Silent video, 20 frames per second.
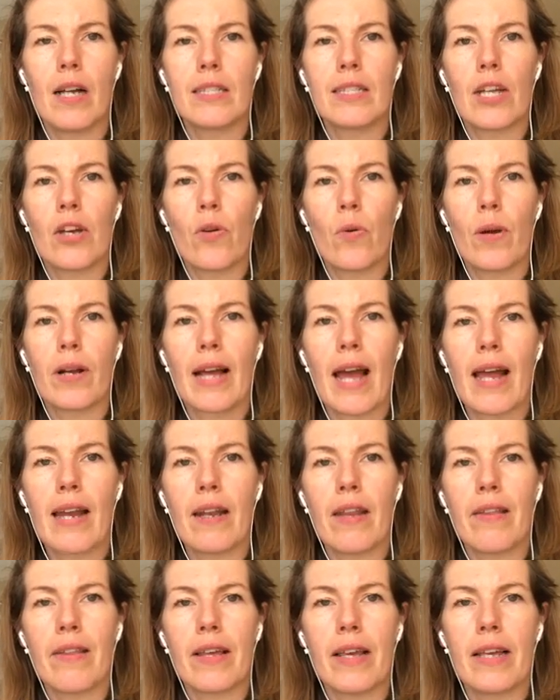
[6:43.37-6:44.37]
So
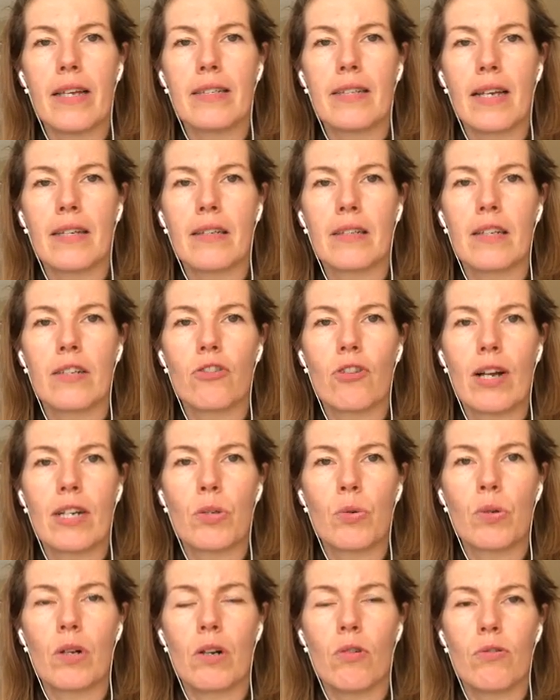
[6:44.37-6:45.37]
can the standard
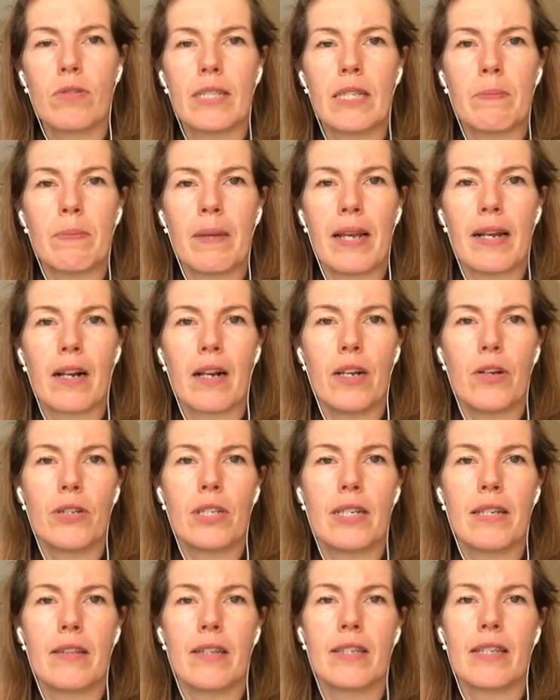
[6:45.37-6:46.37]
contractual clauses be
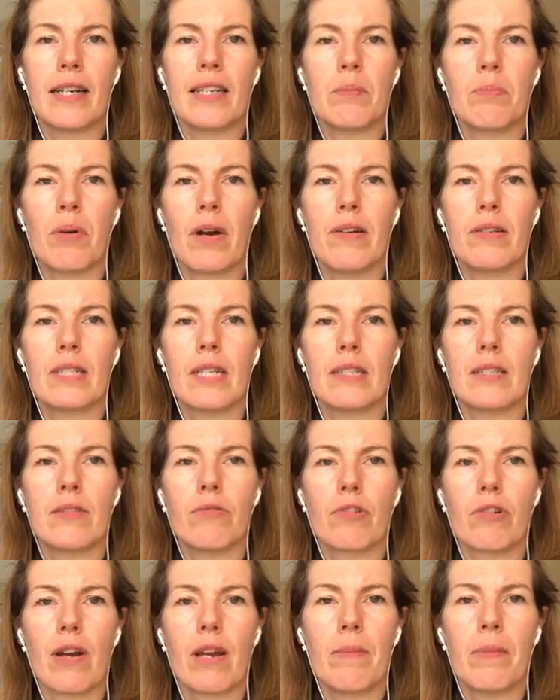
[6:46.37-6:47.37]
included in the data
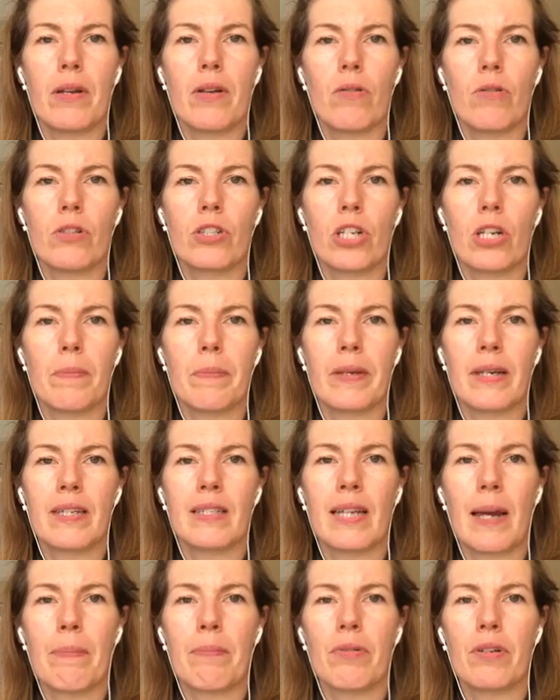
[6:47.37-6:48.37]
processor agreement, or should it be a
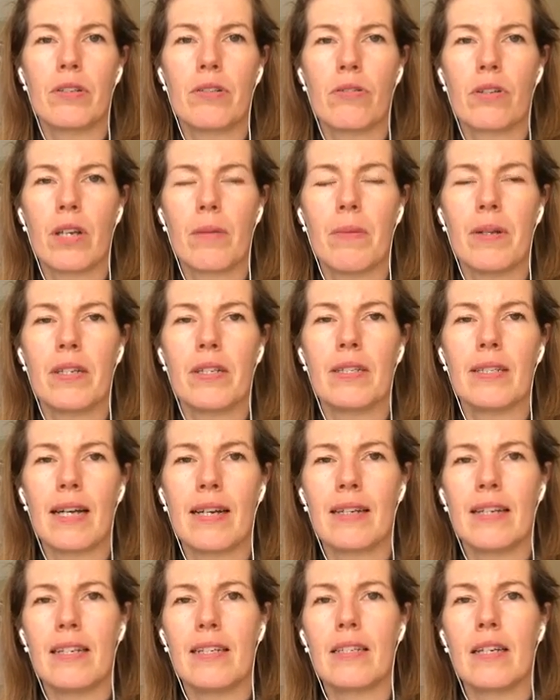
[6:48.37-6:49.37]
separate document
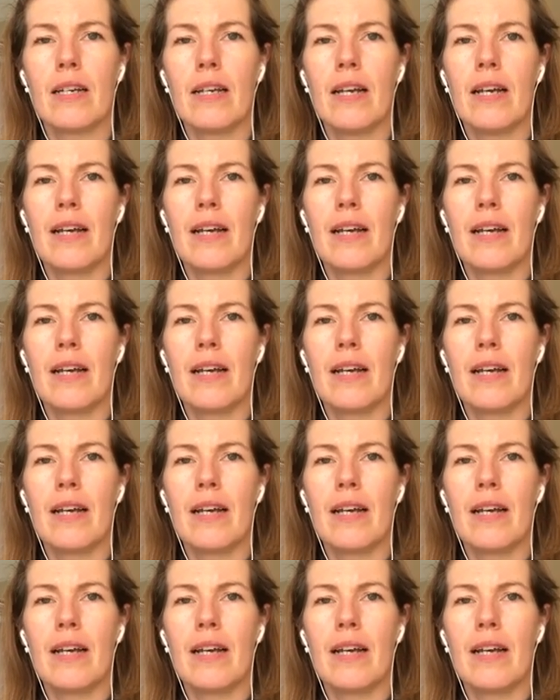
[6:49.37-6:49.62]
signed?